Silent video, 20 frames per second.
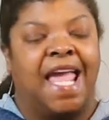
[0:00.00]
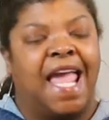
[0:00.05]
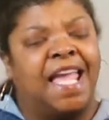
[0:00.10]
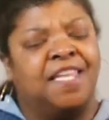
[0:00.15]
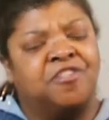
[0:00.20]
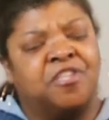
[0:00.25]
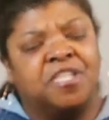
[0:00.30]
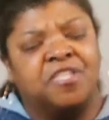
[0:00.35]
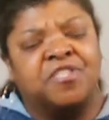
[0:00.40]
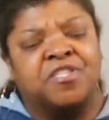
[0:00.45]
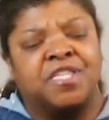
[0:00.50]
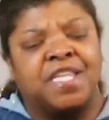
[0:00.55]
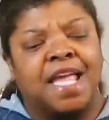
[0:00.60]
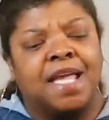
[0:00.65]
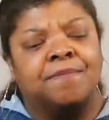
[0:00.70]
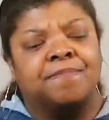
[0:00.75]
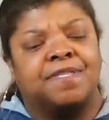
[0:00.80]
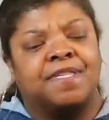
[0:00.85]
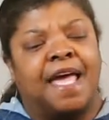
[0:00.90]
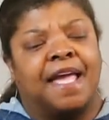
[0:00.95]
It just
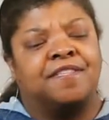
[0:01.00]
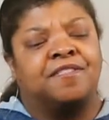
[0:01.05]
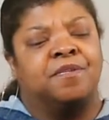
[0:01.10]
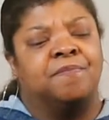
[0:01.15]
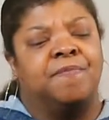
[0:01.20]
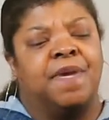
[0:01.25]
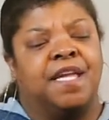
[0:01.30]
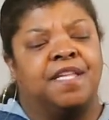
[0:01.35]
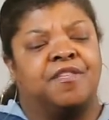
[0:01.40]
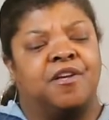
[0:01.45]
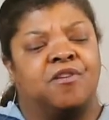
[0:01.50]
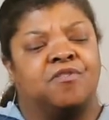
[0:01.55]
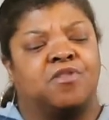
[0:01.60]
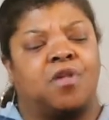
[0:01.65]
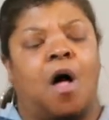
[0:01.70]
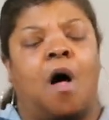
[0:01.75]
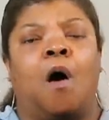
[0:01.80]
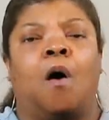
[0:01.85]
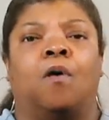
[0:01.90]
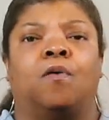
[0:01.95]
seems like to me there's
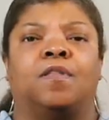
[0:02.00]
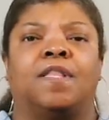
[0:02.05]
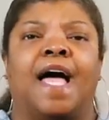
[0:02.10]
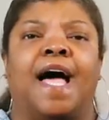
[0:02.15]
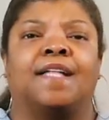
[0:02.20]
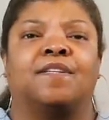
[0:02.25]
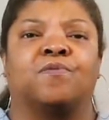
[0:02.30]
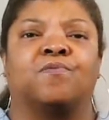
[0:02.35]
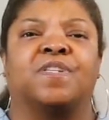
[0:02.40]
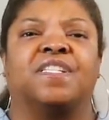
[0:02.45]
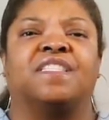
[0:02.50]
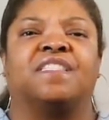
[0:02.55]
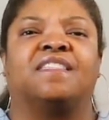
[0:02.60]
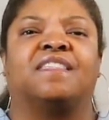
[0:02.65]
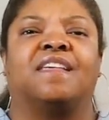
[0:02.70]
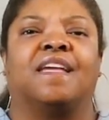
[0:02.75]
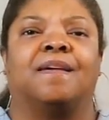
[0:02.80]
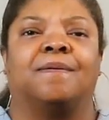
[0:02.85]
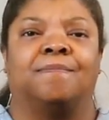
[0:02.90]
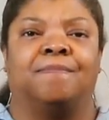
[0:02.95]
a whole lot of
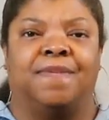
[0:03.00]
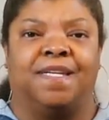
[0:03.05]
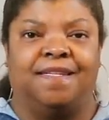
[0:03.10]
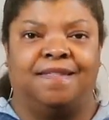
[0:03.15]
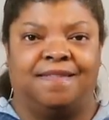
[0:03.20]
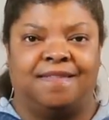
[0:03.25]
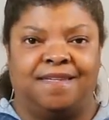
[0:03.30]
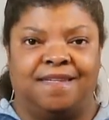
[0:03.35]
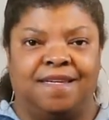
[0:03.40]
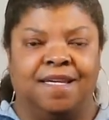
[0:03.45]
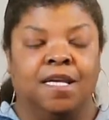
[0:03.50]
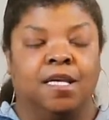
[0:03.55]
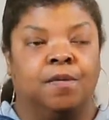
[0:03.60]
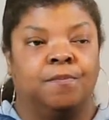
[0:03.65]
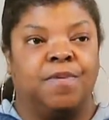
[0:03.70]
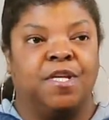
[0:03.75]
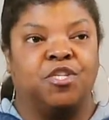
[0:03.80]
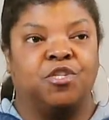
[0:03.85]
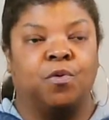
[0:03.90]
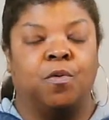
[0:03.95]
resentment
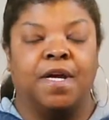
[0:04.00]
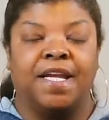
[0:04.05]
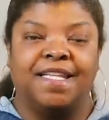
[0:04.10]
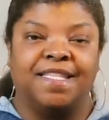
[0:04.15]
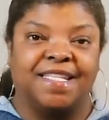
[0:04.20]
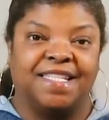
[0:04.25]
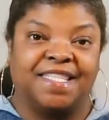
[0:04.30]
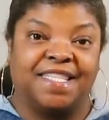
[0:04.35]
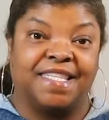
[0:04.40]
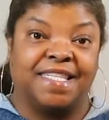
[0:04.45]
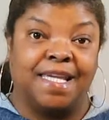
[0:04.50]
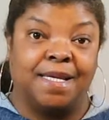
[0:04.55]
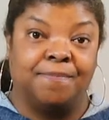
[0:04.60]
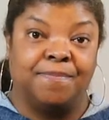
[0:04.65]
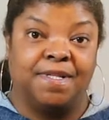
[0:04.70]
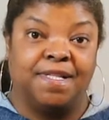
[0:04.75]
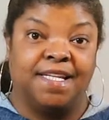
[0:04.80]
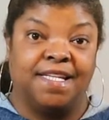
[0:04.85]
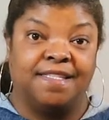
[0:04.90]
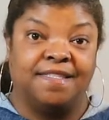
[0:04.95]
between the
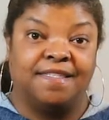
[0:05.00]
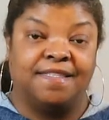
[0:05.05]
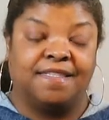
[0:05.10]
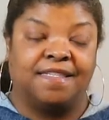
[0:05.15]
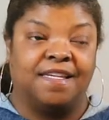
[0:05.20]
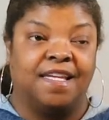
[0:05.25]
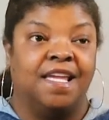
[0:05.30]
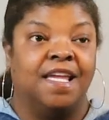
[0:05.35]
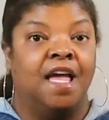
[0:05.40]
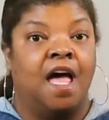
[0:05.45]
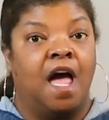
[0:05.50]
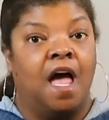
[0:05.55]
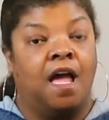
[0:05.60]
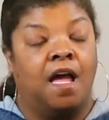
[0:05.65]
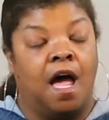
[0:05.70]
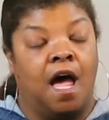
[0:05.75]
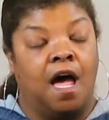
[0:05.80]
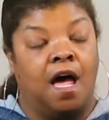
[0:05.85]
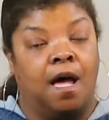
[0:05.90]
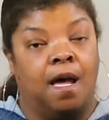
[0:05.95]
siblings,
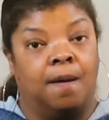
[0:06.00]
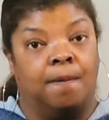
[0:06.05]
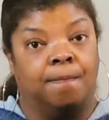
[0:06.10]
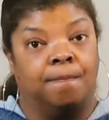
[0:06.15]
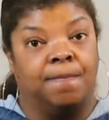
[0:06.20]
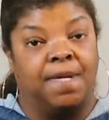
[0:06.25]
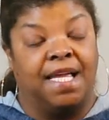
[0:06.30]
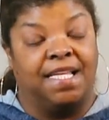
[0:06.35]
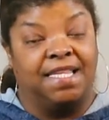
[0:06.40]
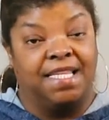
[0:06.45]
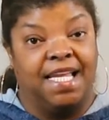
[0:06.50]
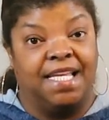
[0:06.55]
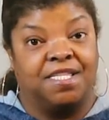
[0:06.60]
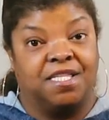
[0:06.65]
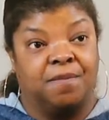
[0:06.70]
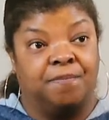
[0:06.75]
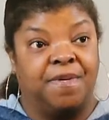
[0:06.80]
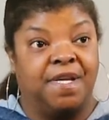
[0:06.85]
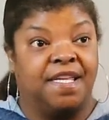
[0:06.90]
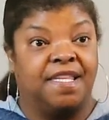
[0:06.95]

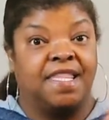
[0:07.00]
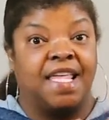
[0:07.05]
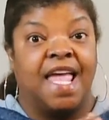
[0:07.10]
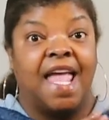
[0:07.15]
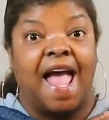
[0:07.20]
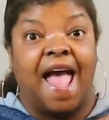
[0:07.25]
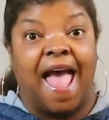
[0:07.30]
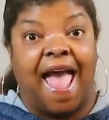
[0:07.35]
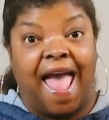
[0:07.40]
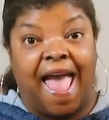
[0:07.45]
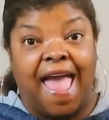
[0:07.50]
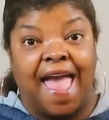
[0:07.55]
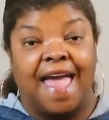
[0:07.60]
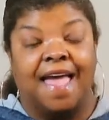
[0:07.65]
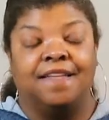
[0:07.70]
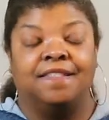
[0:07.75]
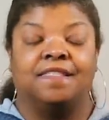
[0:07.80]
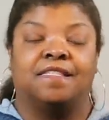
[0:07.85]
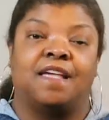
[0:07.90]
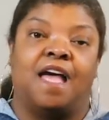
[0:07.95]
Elizabeth
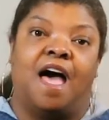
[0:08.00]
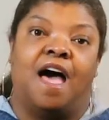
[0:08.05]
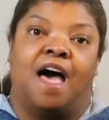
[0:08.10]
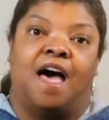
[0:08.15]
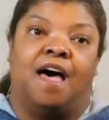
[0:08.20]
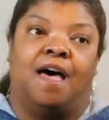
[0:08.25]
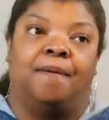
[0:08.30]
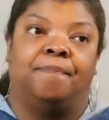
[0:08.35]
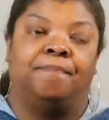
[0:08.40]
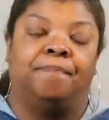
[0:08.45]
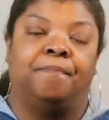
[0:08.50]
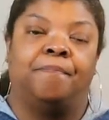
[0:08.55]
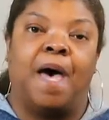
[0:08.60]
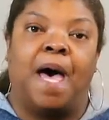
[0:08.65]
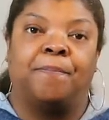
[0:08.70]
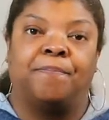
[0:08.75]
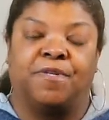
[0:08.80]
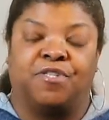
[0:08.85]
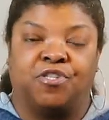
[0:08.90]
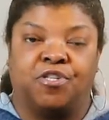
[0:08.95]
and
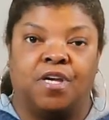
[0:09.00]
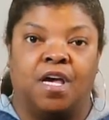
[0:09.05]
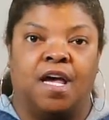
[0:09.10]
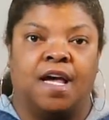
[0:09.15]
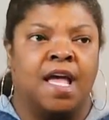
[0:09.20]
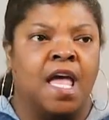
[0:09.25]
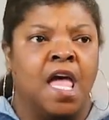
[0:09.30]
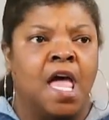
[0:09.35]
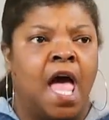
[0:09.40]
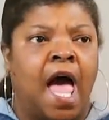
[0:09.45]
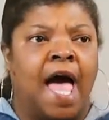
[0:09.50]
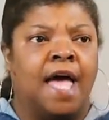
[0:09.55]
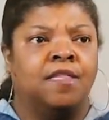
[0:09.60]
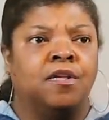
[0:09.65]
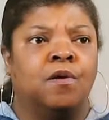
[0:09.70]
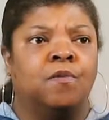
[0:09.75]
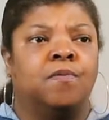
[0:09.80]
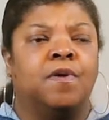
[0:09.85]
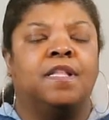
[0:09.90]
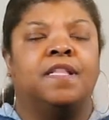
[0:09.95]
Papa Chuck.
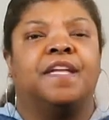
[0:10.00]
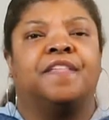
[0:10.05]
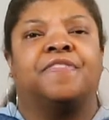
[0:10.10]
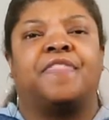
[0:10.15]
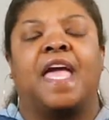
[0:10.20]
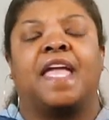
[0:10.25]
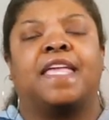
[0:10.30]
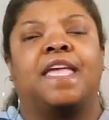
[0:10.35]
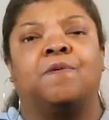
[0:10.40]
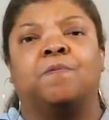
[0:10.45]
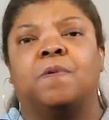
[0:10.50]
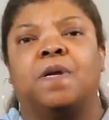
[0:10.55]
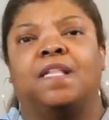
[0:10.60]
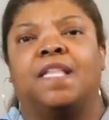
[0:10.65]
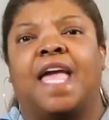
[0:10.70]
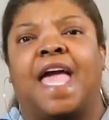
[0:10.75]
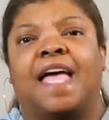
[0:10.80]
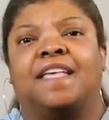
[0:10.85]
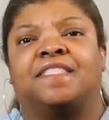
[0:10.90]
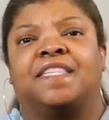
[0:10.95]
I don't really think it
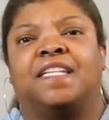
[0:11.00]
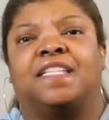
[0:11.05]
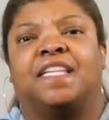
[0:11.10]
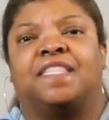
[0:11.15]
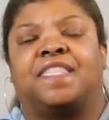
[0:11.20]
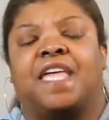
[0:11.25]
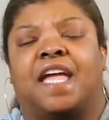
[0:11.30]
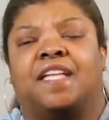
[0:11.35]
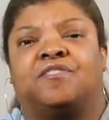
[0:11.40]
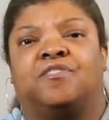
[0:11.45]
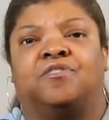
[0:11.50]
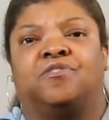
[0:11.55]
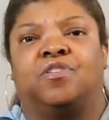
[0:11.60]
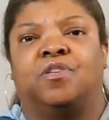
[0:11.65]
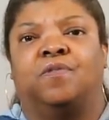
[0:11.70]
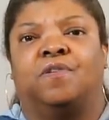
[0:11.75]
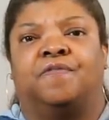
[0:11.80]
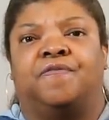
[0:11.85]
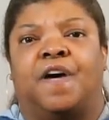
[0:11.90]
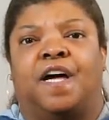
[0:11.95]
really has anything to
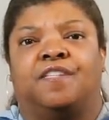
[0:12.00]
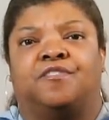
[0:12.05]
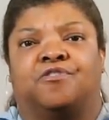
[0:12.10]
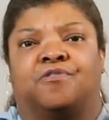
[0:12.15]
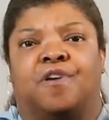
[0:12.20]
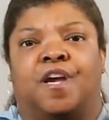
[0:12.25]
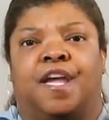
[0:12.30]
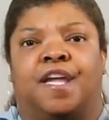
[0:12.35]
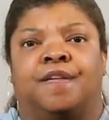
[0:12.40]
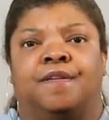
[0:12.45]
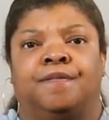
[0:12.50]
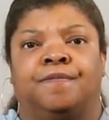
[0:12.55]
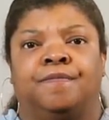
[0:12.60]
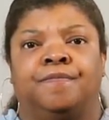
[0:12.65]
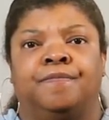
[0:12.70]
do with Andre